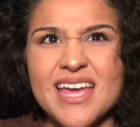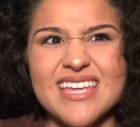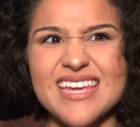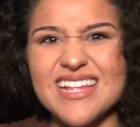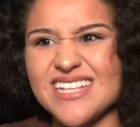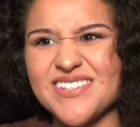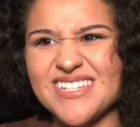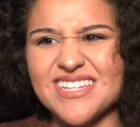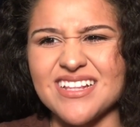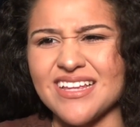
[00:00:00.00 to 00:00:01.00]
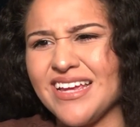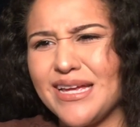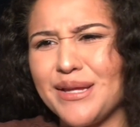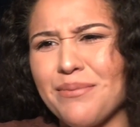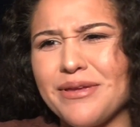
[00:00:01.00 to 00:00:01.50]
yeah, that's basically
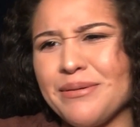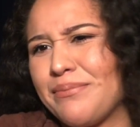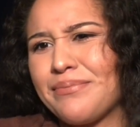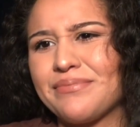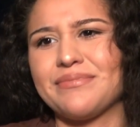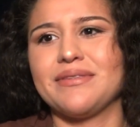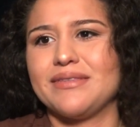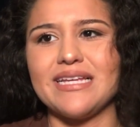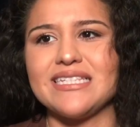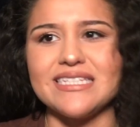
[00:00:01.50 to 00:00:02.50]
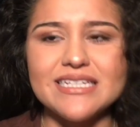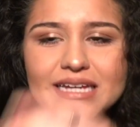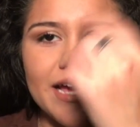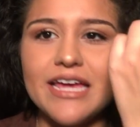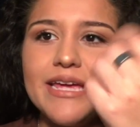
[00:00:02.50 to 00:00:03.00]
it. I mean, that's it.